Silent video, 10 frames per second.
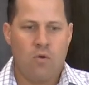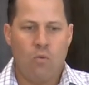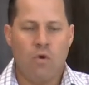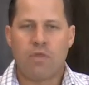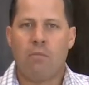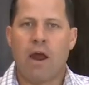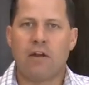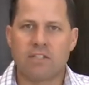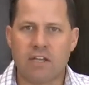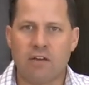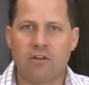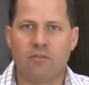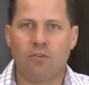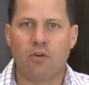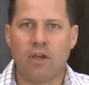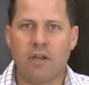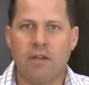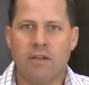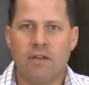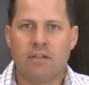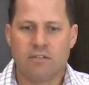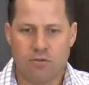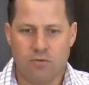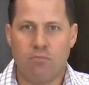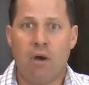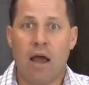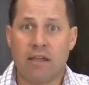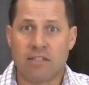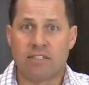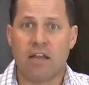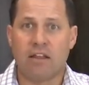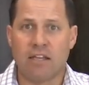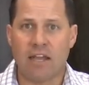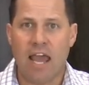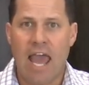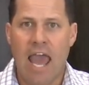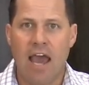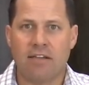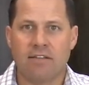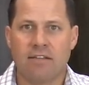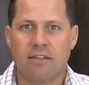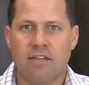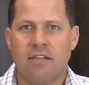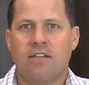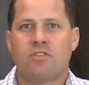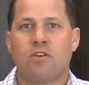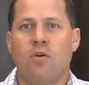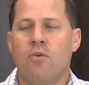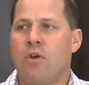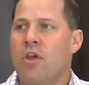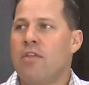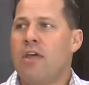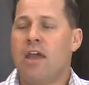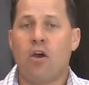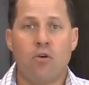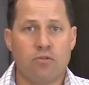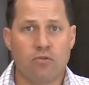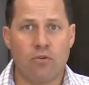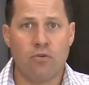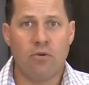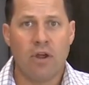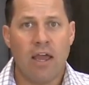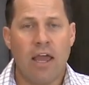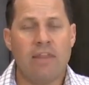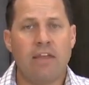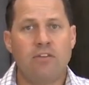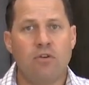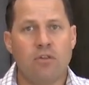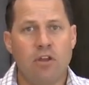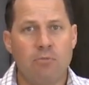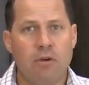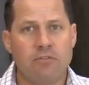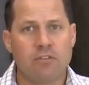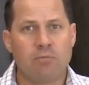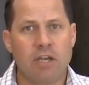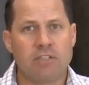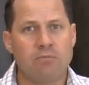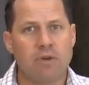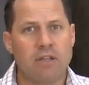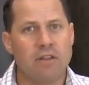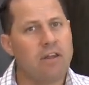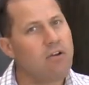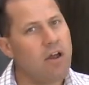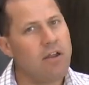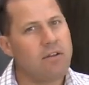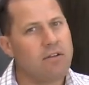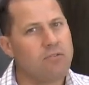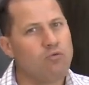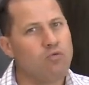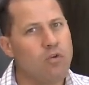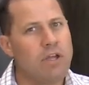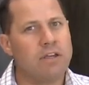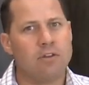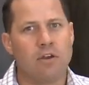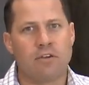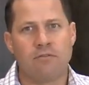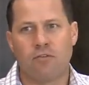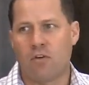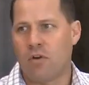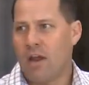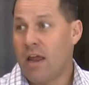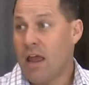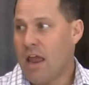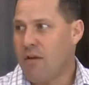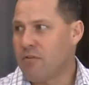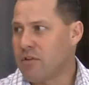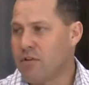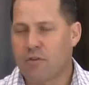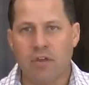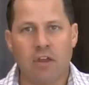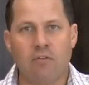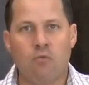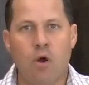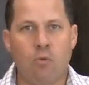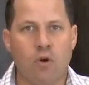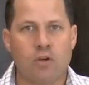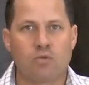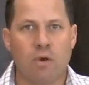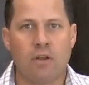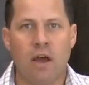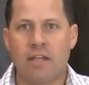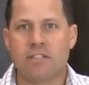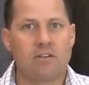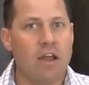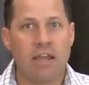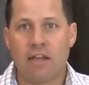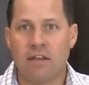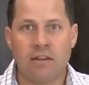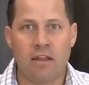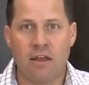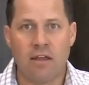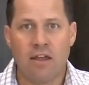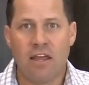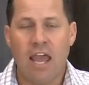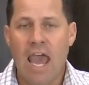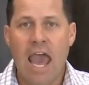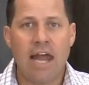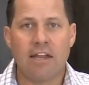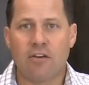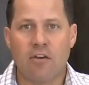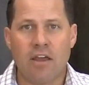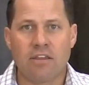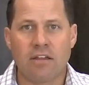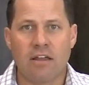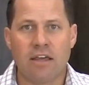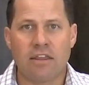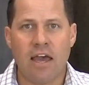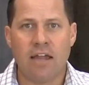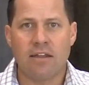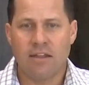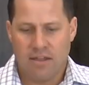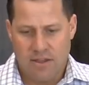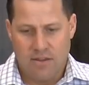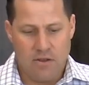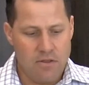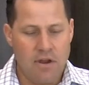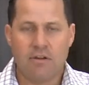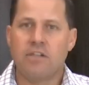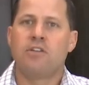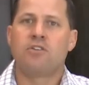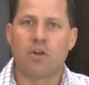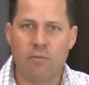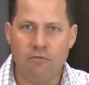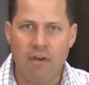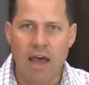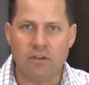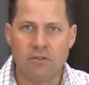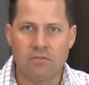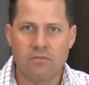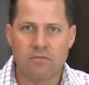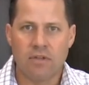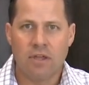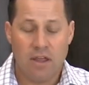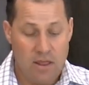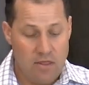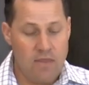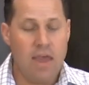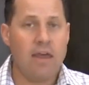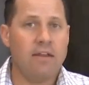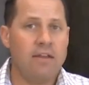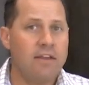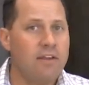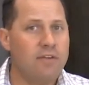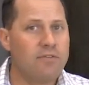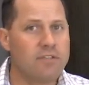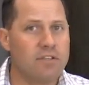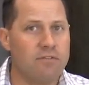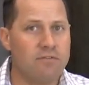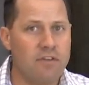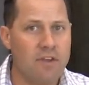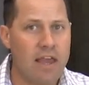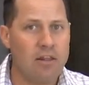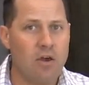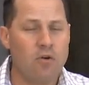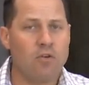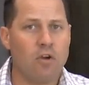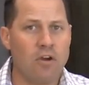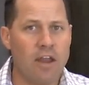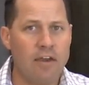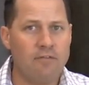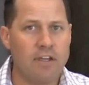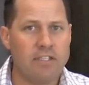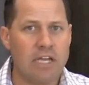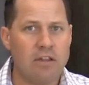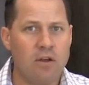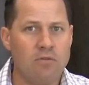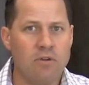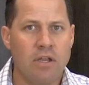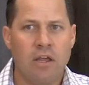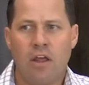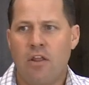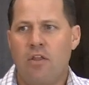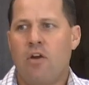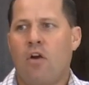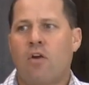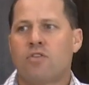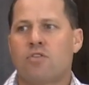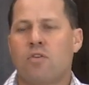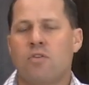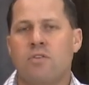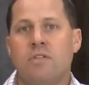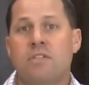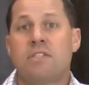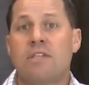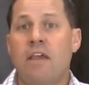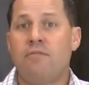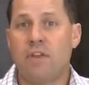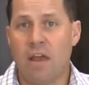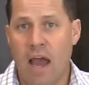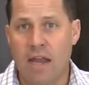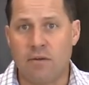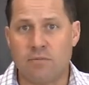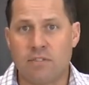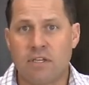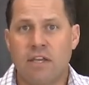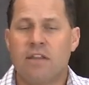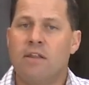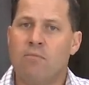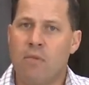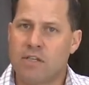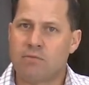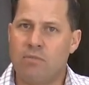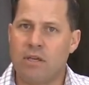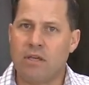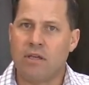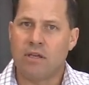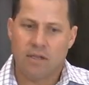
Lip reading: what the buyer and seller have agreed to buy and sell it at. So they go through and they do a little bit of inspection, but they're not really looking for every little thing of what works, what not. They're not getting in the attic or anything like that. They're there to determine value. Then if it's a VA loan or an FHA loan, there are certain safety items that must be